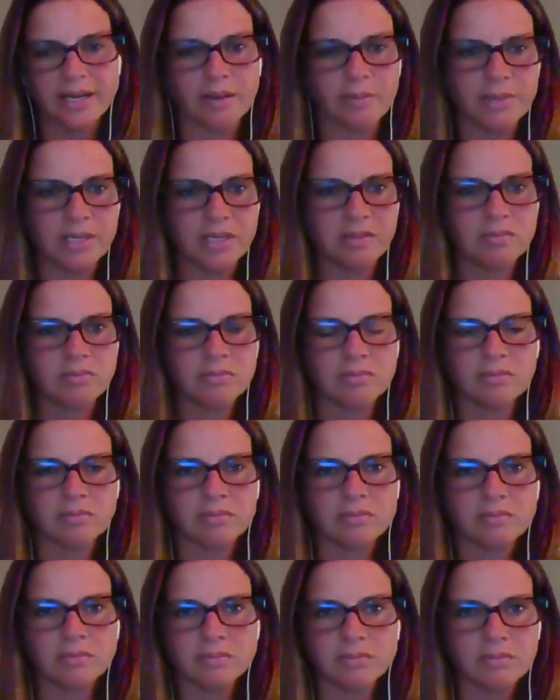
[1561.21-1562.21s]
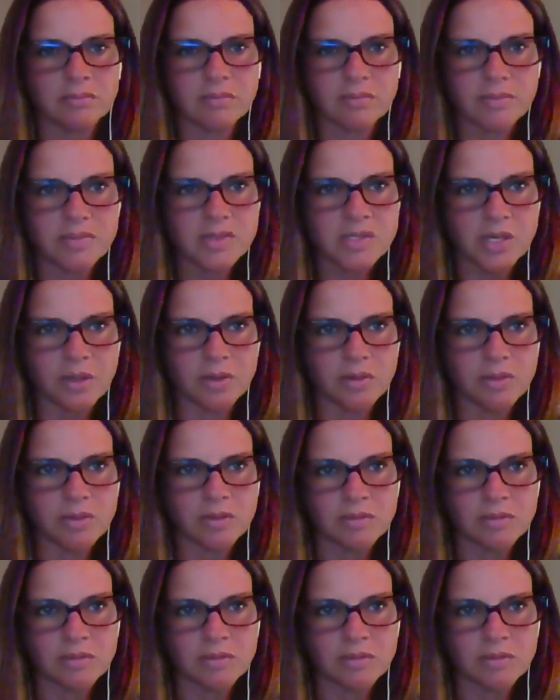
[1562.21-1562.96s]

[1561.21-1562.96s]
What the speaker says: I mean, so